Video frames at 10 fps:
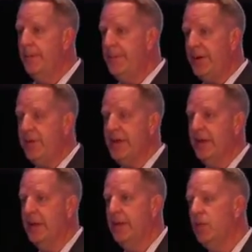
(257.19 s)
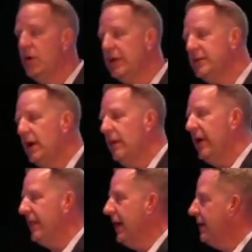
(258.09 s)
period. We're going to talk
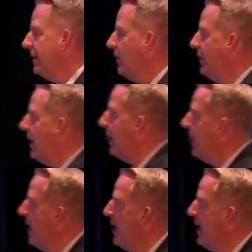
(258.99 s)
about that in a little bit.